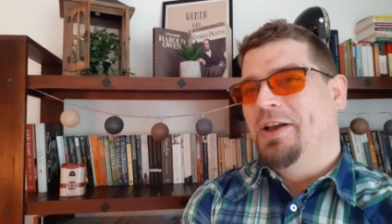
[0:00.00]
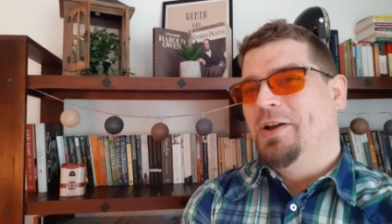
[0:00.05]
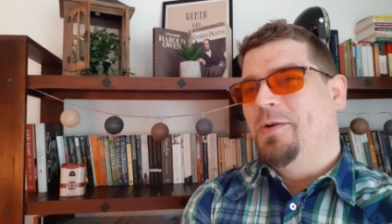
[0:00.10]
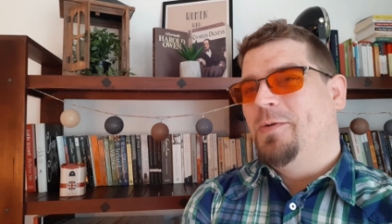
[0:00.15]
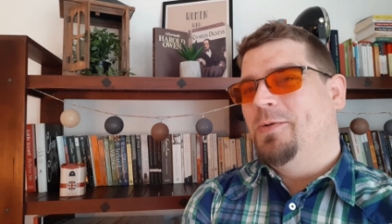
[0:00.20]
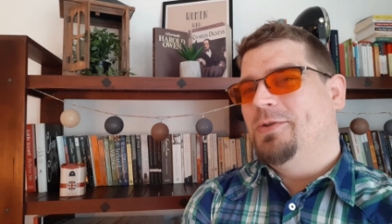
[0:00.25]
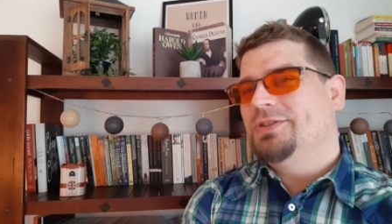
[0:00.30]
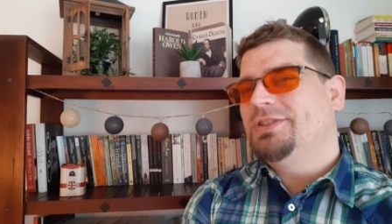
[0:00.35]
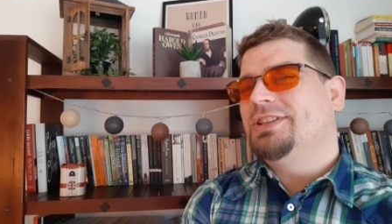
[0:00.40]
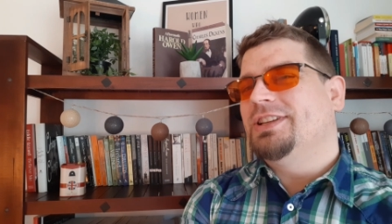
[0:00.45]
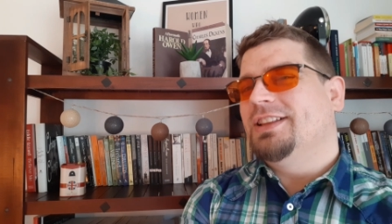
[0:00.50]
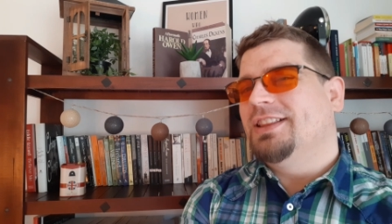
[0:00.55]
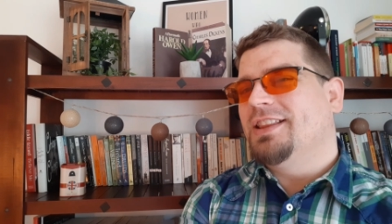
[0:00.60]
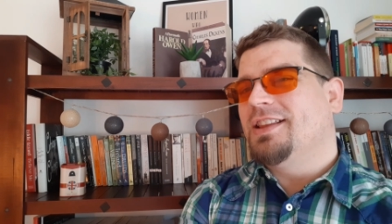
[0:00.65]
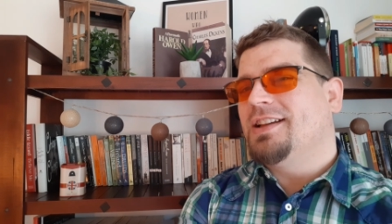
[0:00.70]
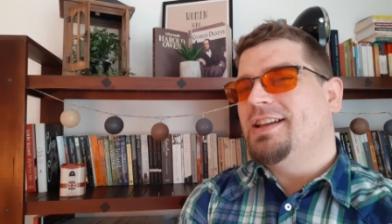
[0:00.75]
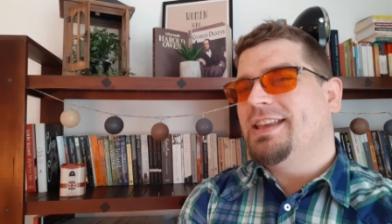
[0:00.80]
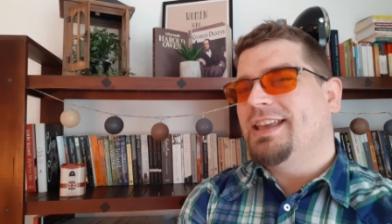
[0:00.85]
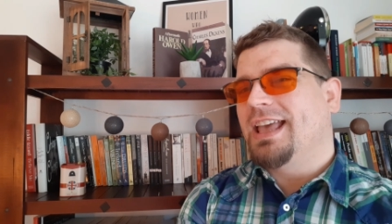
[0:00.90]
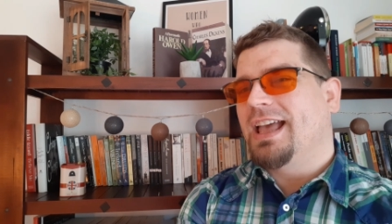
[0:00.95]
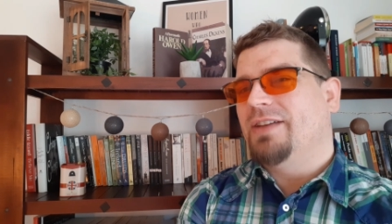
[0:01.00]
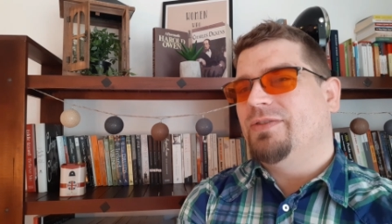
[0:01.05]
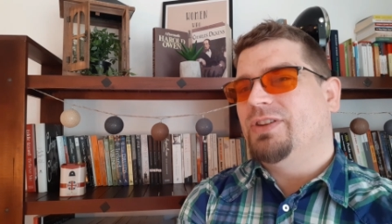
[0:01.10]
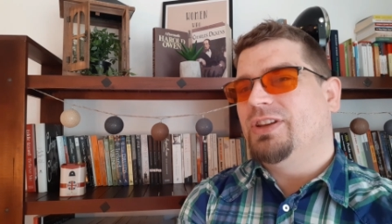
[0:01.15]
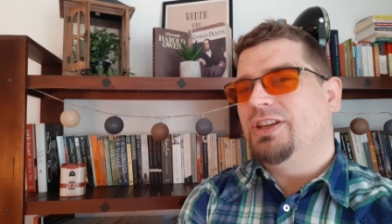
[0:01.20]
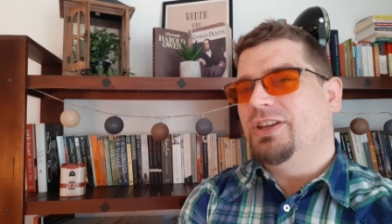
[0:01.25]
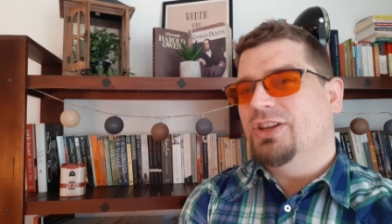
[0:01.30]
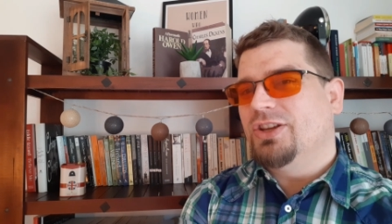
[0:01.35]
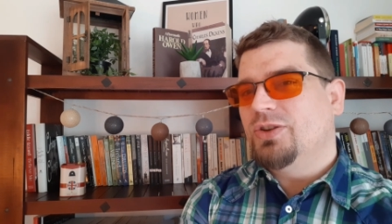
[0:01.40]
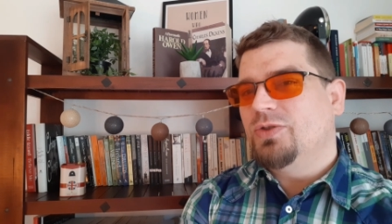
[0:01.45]
What's it like having
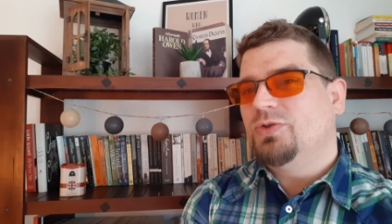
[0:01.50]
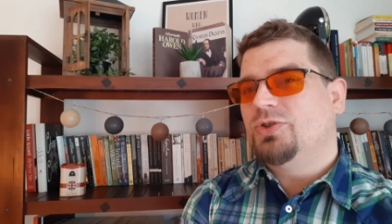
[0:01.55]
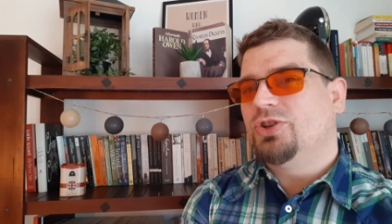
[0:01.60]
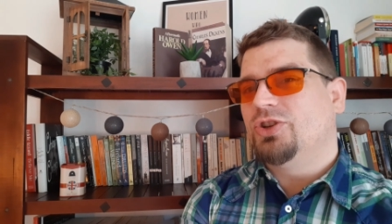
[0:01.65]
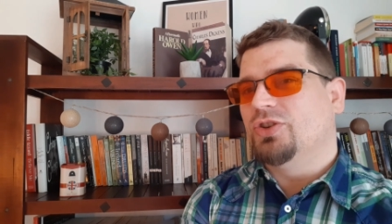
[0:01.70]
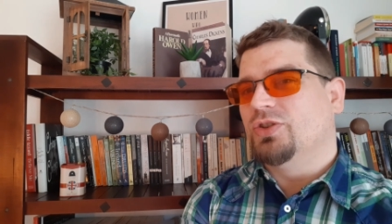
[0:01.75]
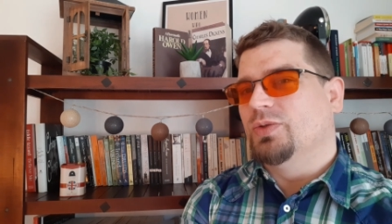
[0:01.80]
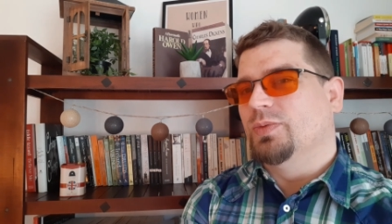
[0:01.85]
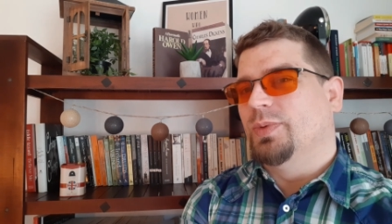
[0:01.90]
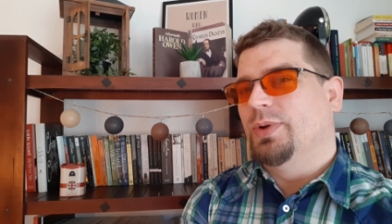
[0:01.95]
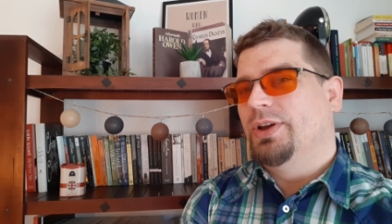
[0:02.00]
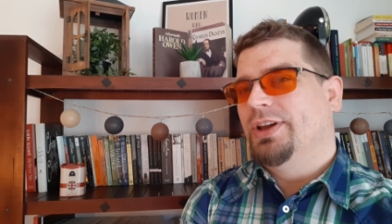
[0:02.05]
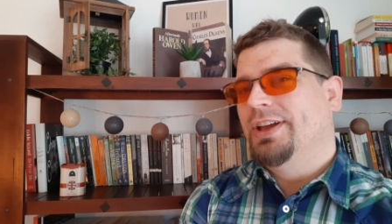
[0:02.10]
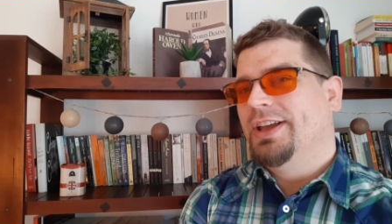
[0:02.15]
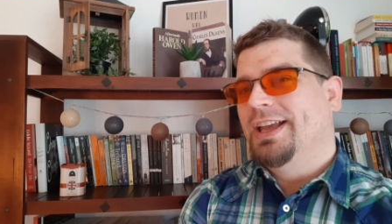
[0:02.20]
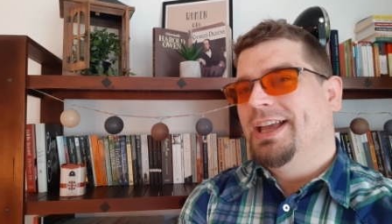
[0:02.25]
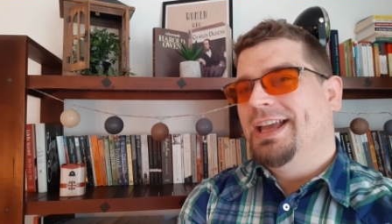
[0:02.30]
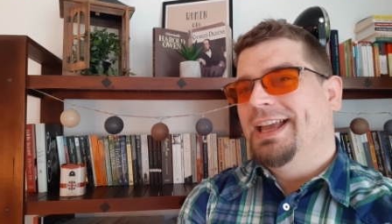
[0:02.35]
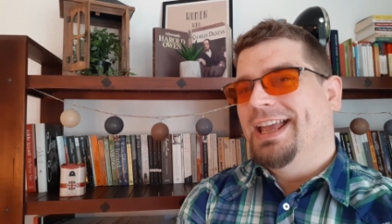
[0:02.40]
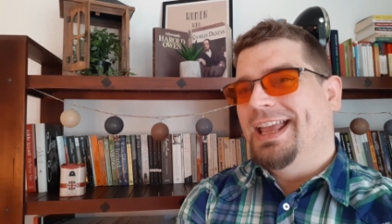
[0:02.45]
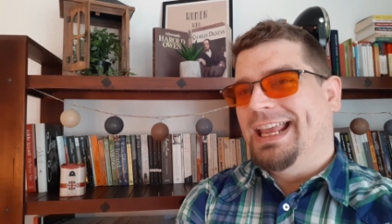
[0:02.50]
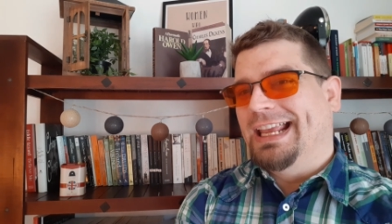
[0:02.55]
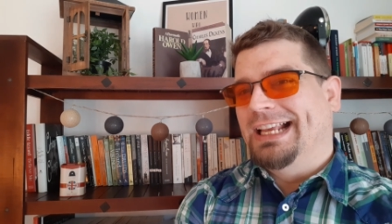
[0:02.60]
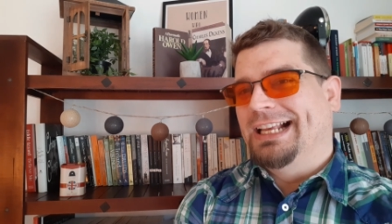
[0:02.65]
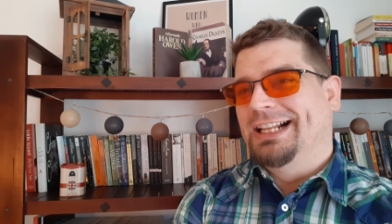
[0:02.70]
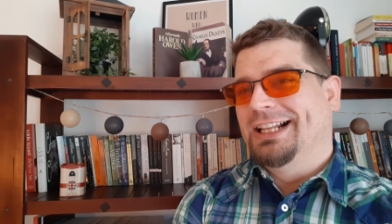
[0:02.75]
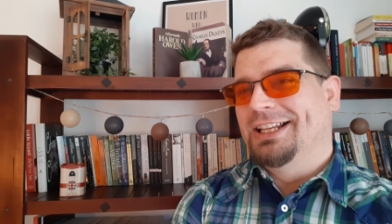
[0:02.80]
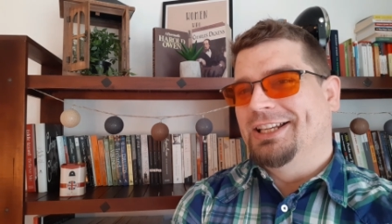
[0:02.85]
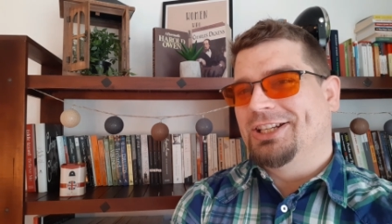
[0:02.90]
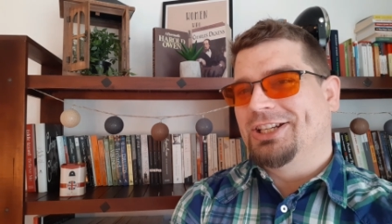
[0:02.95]
YouTube
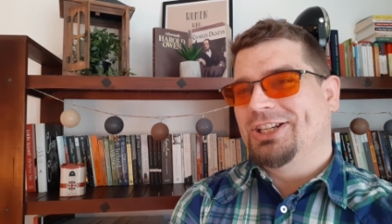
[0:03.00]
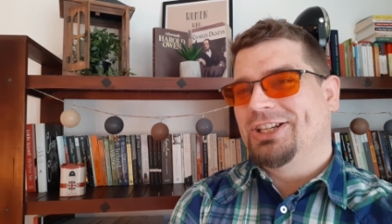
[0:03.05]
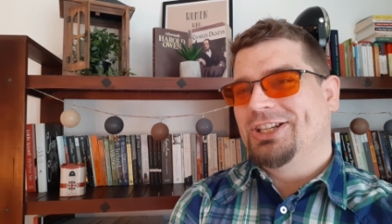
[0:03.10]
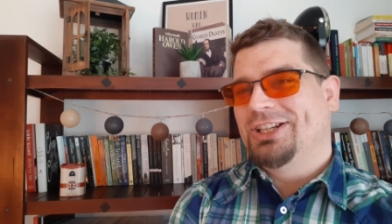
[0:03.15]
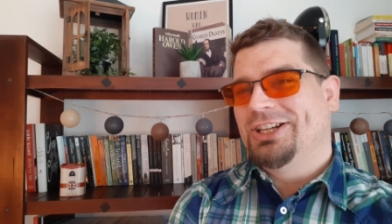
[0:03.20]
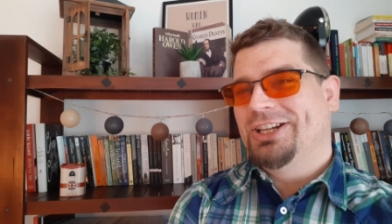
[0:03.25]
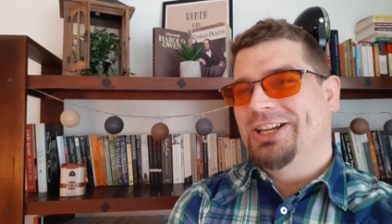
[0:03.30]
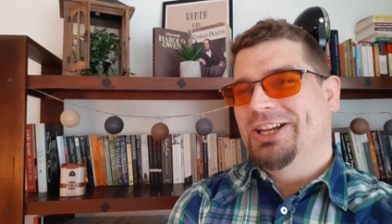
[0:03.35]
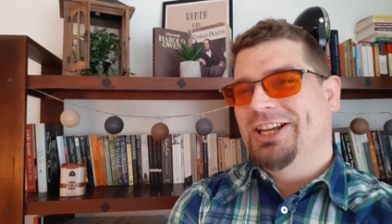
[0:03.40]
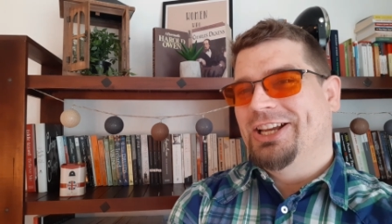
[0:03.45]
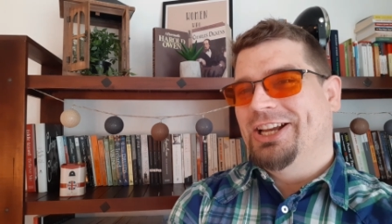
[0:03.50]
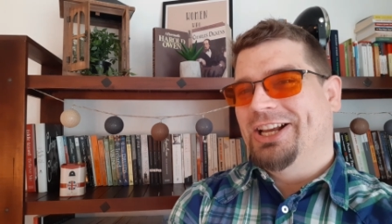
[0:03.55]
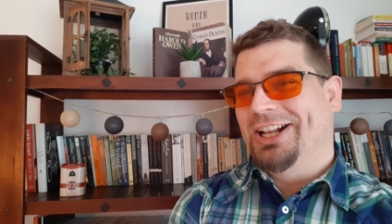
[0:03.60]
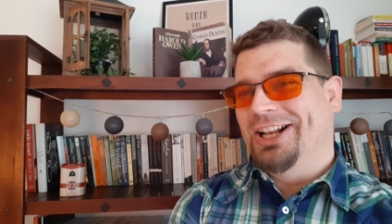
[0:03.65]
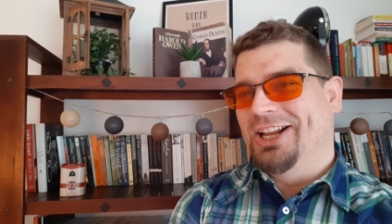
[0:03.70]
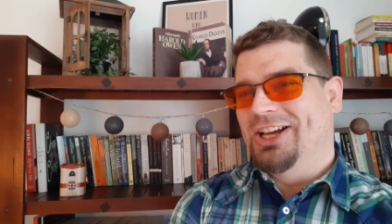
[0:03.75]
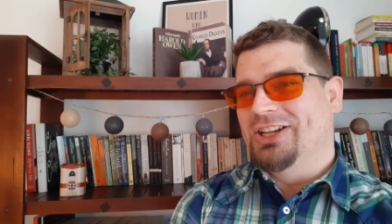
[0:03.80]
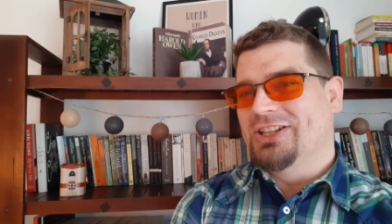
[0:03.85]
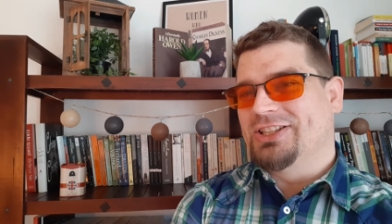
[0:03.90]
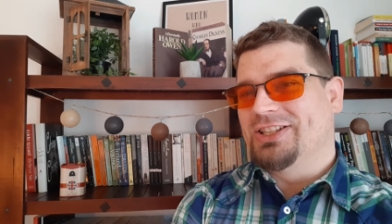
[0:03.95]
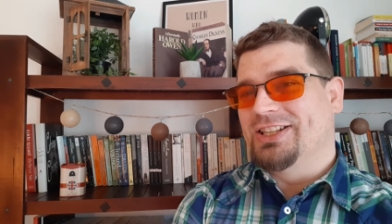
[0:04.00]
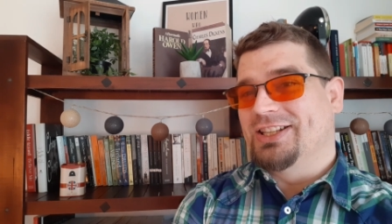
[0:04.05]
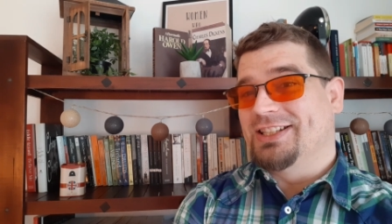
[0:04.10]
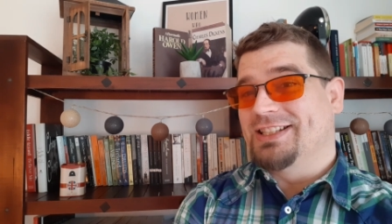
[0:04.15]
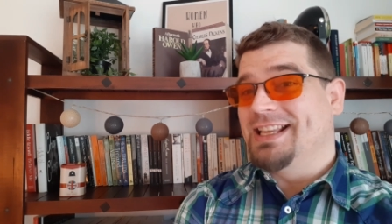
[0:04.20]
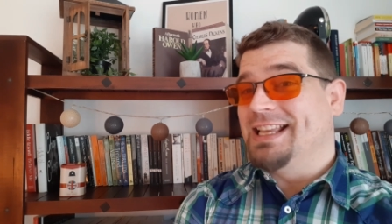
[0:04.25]
English classes?